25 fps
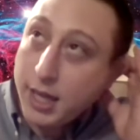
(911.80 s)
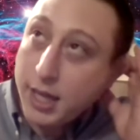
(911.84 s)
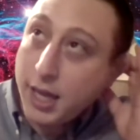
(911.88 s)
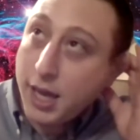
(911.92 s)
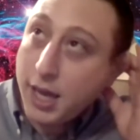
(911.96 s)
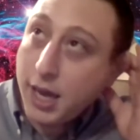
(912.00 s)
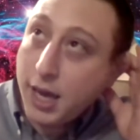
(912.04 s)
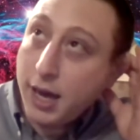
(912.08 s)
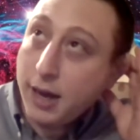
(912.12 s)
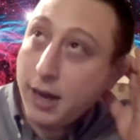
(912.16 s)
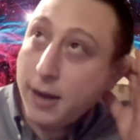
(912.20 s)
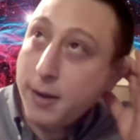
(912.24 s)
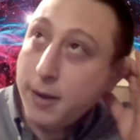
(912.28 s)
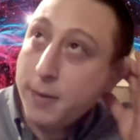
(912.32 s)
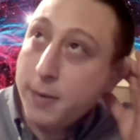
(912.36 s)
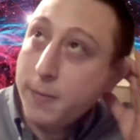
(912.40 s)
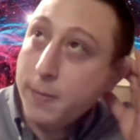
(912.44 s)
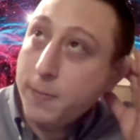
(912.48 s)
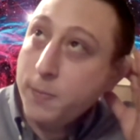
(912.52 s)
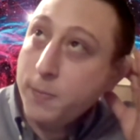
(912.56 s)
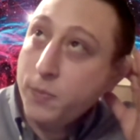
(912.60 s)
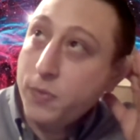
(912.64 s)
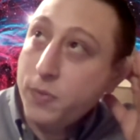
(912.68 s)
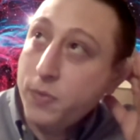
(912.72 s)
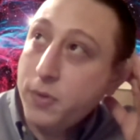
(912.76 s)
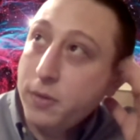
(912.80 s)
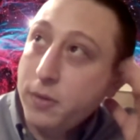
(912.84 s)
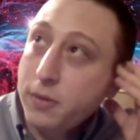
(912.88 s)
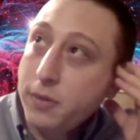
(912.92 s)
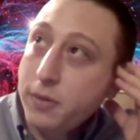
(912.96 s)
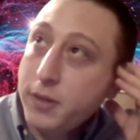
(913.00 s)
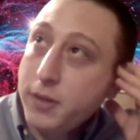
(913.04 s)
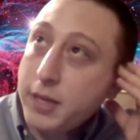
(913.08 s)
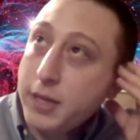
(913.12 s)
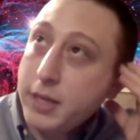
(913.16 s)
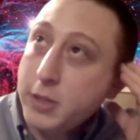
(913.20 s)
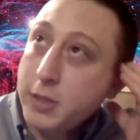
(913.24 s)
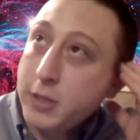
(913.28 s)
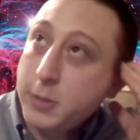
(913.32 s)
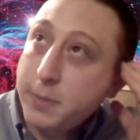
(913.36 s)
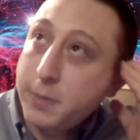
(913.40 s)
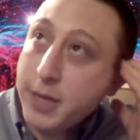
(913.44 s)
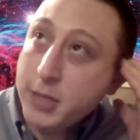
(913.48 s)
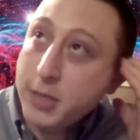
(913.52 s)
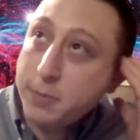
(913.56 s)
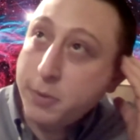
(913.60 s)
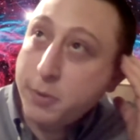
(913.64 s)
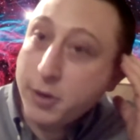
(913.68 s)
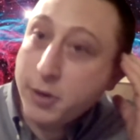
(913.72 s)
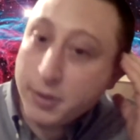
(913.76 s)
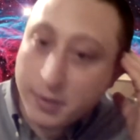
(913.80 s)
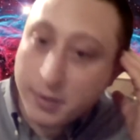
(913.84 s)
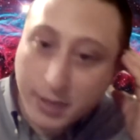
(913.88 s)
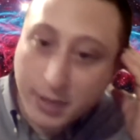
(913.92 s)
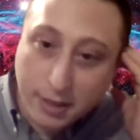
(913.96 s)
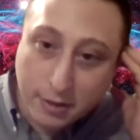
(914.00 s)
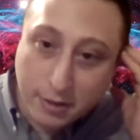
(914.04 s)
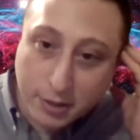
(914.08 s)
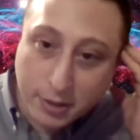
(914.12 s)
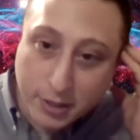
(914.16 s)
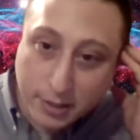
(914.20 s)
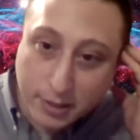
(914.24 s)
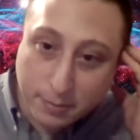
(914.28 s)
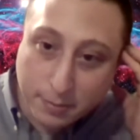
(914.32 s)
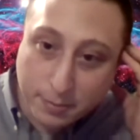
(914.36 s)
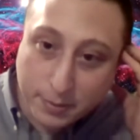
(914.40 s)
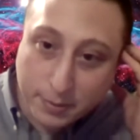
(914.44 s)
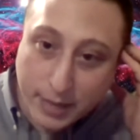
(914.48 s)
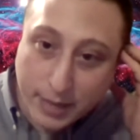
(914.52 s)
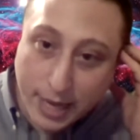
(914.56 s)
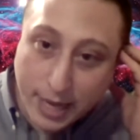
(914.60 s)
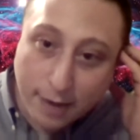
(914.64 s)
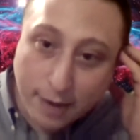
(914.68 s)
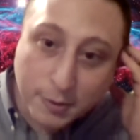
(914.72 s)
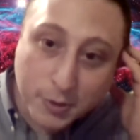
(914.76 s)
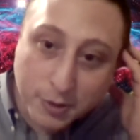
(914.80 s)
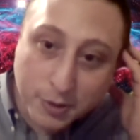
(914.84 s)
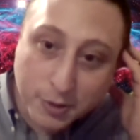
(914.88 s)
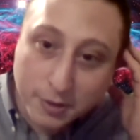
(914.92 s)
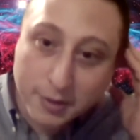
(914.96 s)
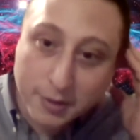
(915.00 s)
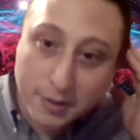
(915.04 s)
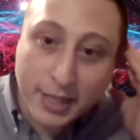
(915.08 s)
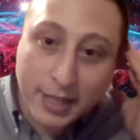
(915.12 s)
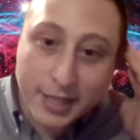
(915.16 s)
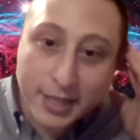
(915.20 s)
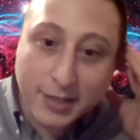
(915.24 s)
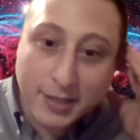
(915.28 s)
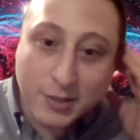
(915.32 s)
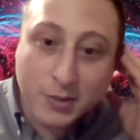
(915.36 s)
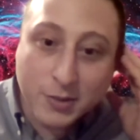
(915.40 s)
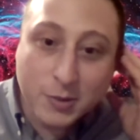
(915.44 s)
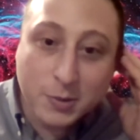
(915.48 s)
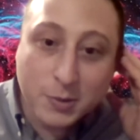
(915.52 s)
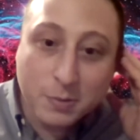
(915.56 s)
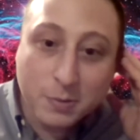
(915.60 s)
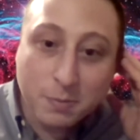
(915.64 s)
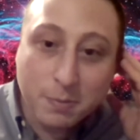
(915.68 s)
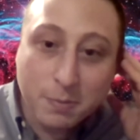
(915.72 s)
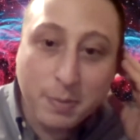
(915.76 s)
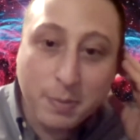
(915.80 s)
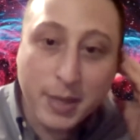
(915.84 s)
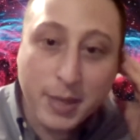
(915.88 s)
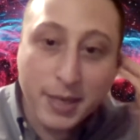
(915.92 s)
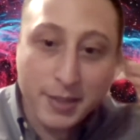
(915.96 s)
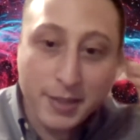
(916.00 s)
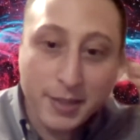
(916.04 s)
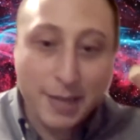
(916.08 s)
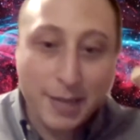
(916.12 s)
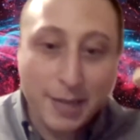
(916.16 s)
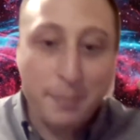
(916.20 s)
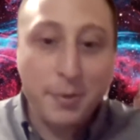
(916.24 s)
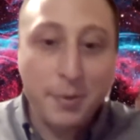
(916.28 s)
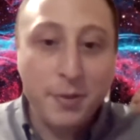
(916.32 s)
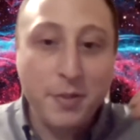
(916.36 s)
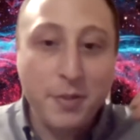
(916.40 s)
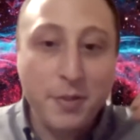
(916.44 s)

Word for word: Uh, the Spaceport Leadership Council has been assembled.